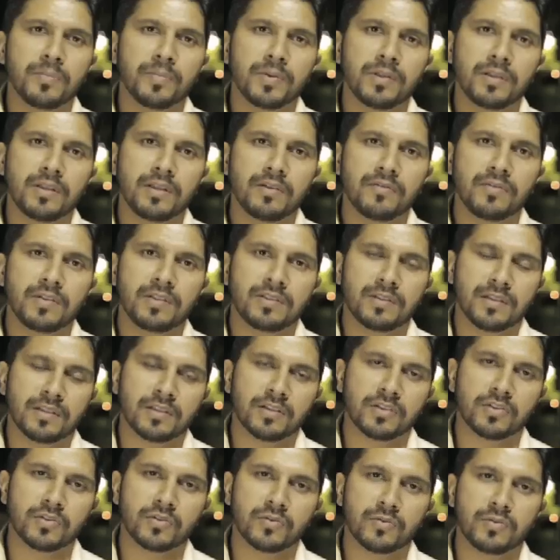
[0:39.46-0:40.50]
believe these
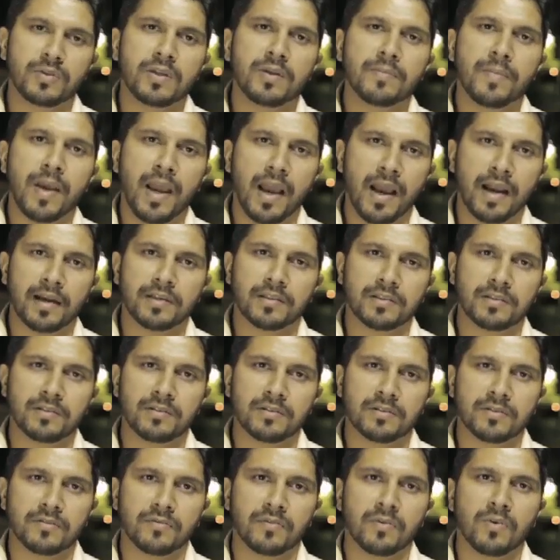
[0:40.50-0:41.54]
extreme
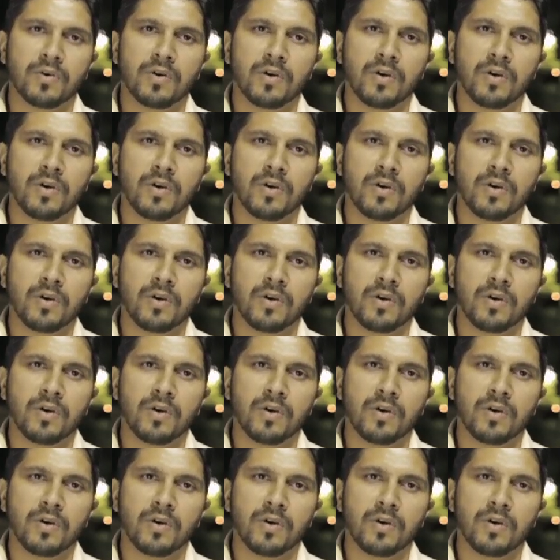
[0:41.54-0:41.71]
actions of